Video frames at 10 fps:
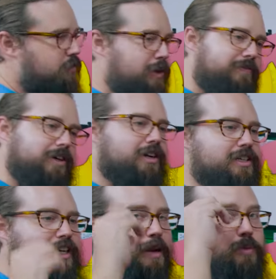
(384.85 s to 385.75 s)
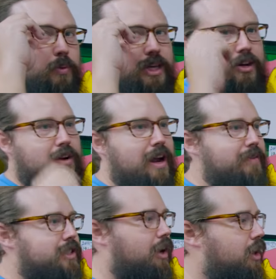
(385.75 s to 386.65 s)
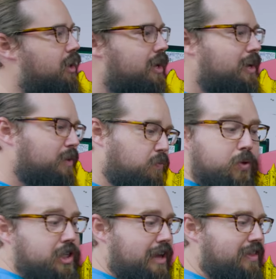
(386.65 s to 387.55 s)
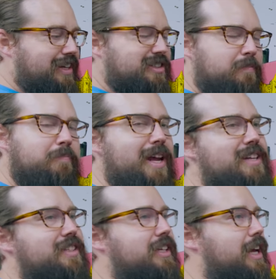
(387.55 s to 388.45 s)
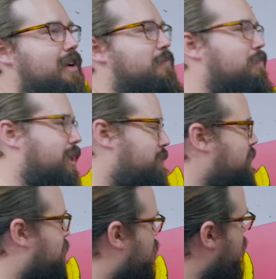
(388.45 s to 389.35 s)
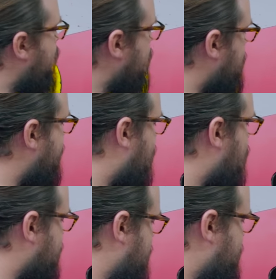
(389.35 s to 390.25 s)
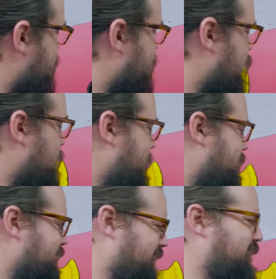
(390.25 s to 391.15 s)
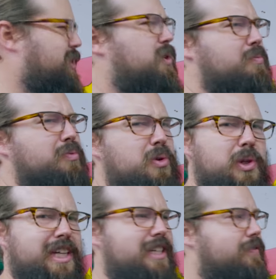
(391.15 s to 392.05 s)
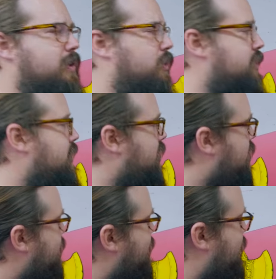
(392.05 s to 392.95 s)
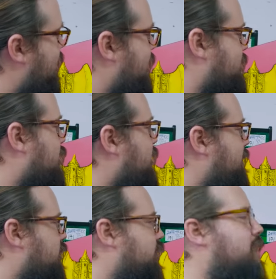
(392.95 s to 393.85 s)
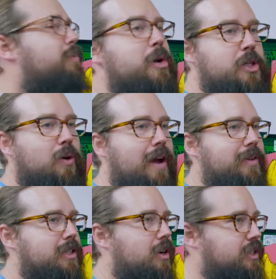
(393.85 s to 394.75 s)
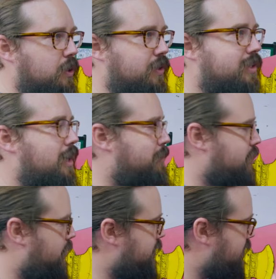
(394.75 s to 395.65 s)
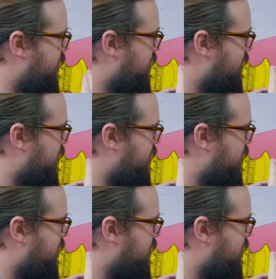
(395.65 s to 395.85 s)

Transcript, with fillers: we've done a game of the week on Gravitar, which I think is an amazing game, but it's been really, really hard to keep on the floor because it's so brutally difficult. Uh, so if you see a bunch of Gravitars during this episode,